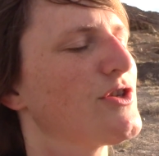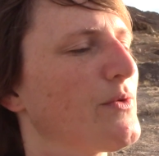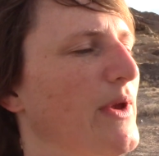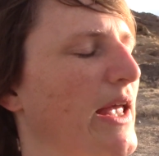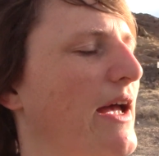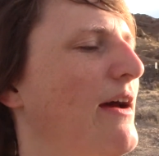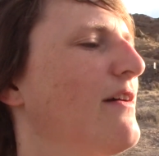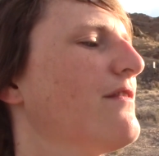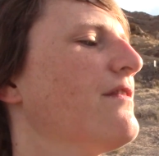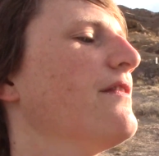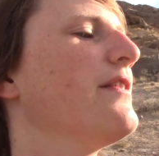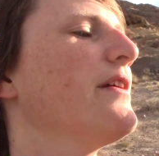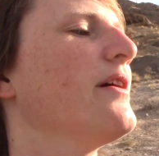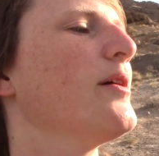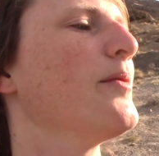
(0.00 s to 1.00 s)
we have
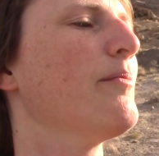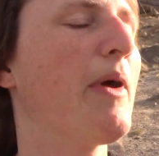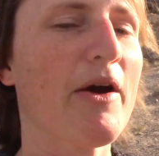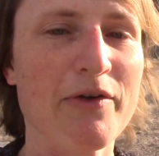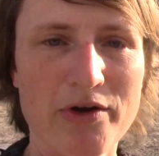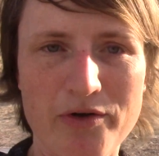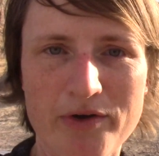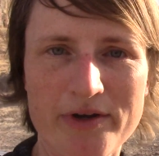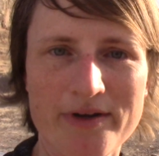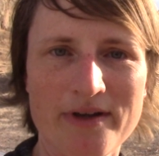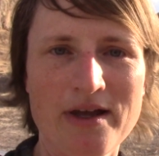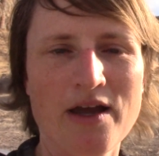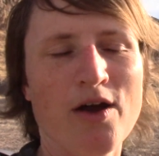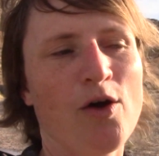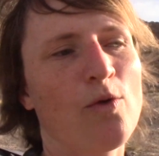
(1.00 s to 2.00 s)
the power cord,
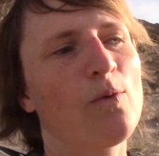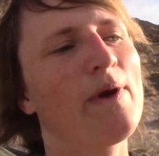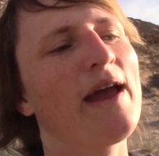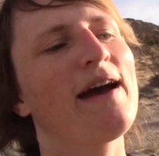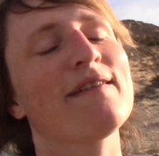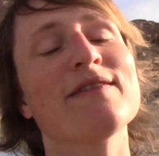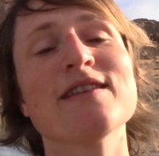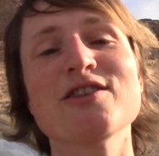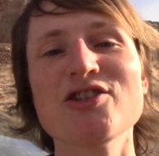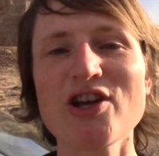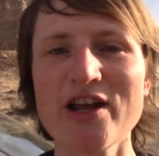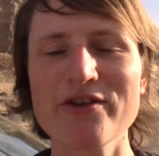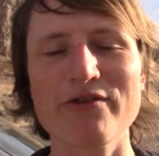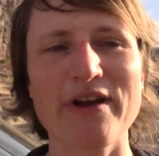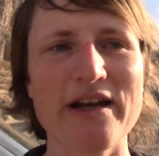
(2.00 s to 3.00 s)
we have the
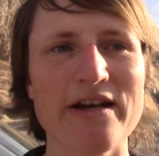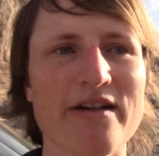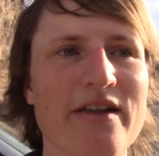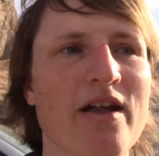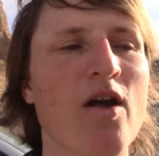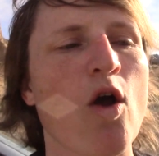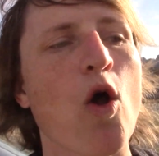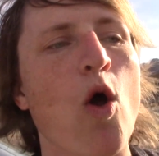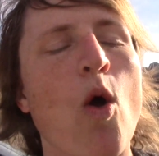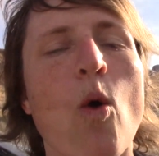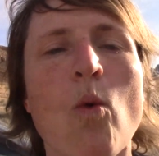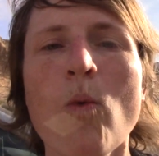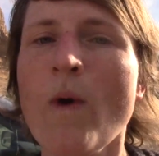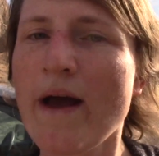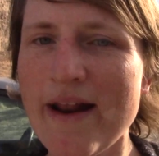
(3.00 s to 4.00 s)
generator.
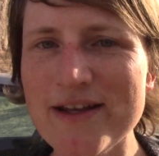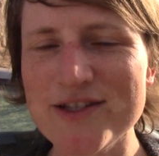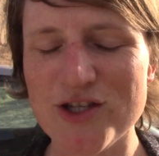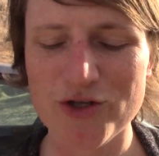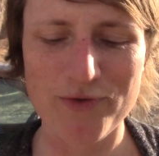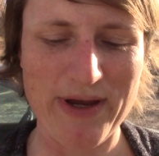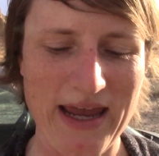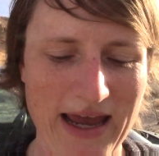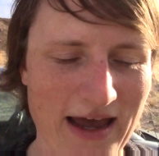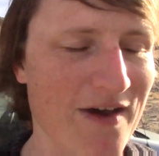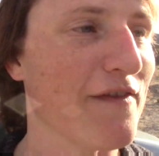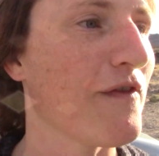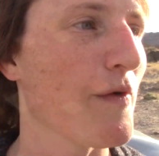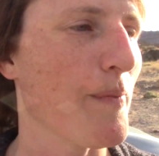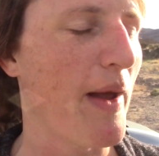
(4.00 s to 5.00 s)
What else do we have
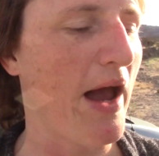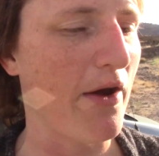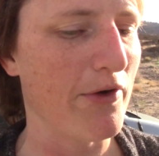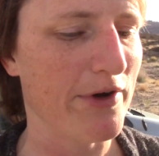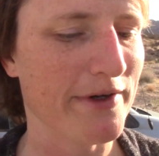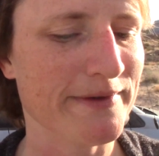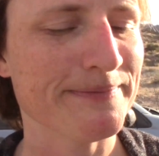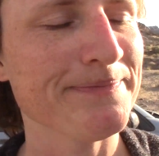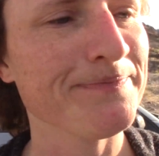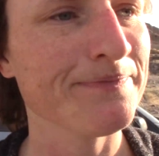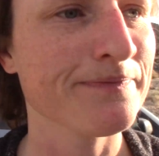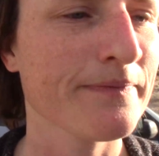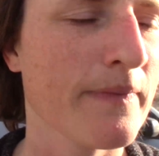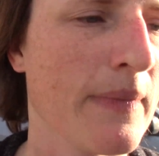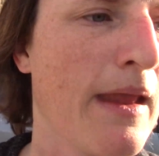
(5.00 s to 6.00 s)
for power?
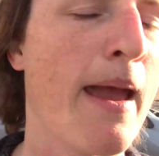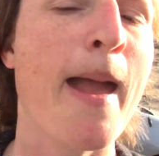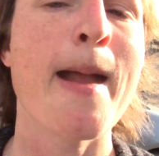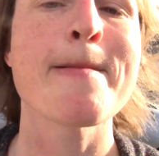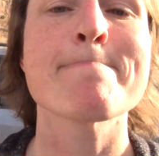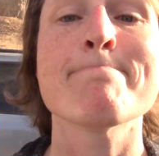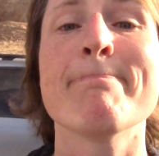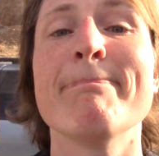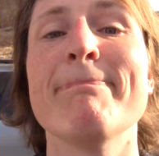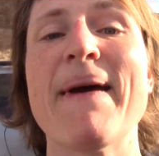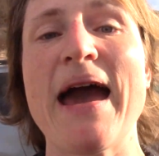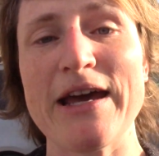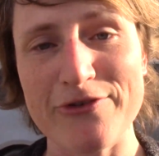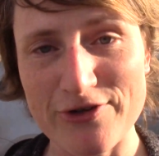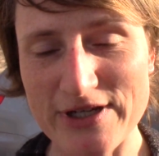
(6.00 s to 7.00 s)

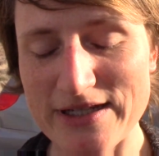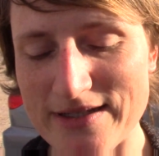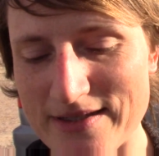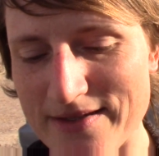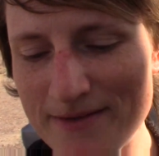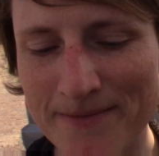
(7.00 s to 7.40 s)
Batteries.